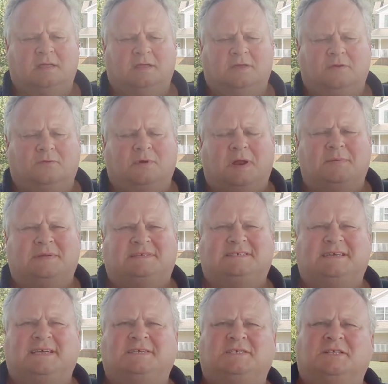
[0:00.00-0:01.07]
What I would
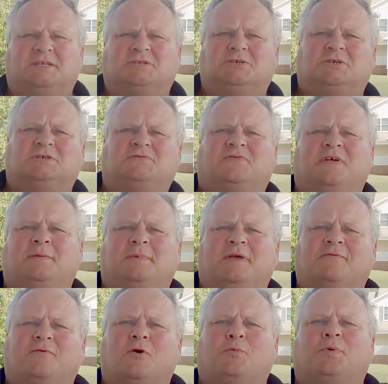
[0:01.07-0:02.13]
say to the church family
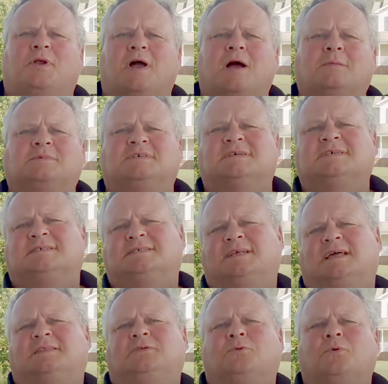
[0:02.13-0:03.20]
of Open Arms is
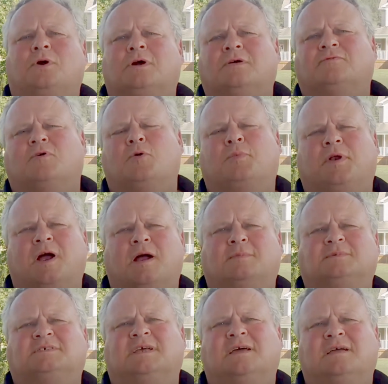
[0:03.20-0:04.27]
that the work of Open
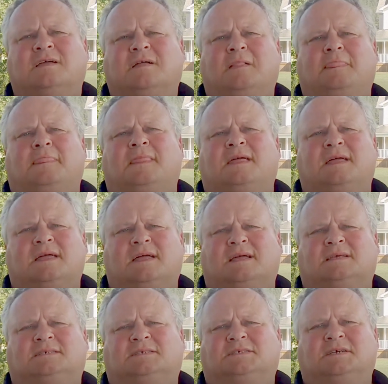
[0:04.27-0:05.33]
Arms
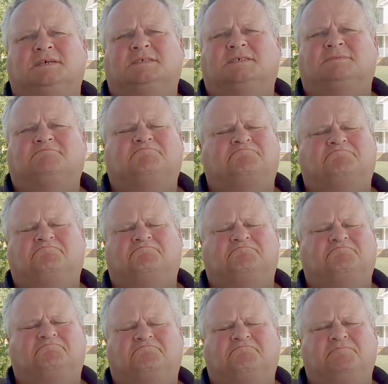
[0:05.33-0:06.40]
is just
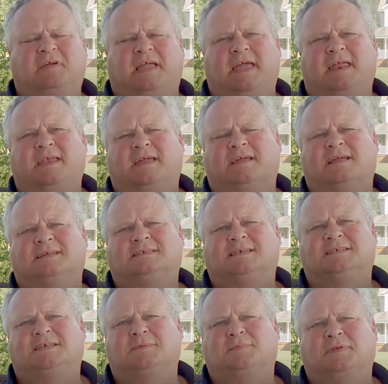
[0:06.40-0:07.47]
beginning. It's the
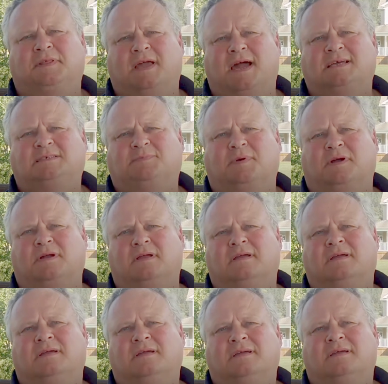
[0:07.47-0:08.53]
tip of the iceberg.
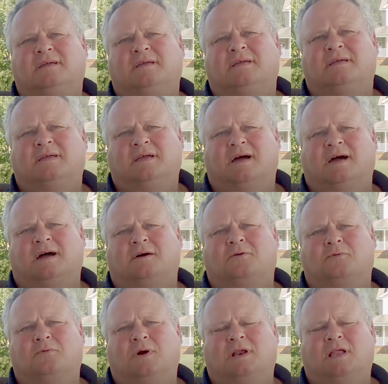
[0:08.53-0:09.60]

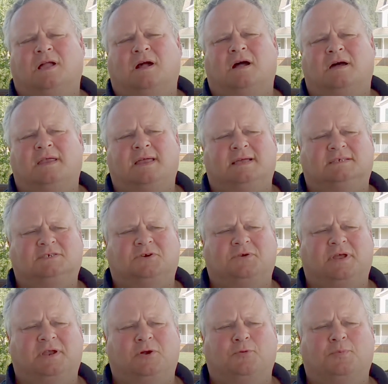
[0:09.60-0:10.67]
What God has
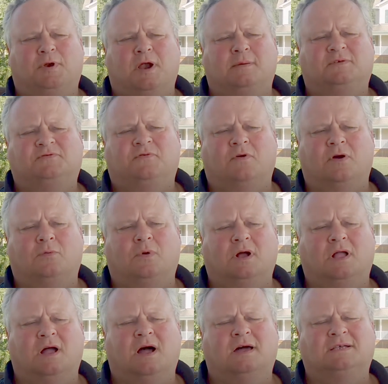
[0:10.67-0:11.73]
created Open Arms for and
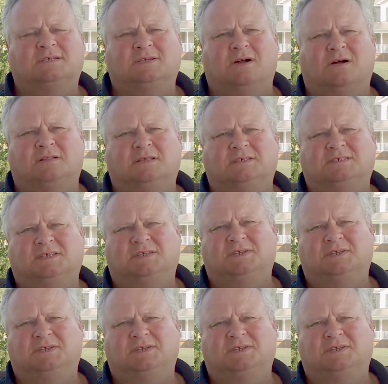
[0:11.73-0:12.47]
what God has called us to